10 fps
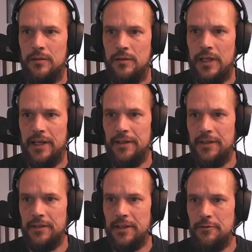Yeah, and then
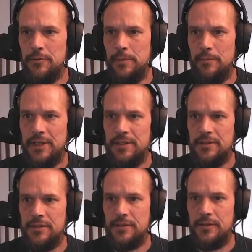it gives me
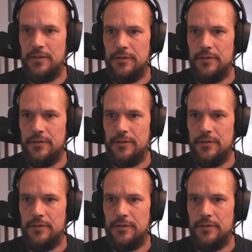methods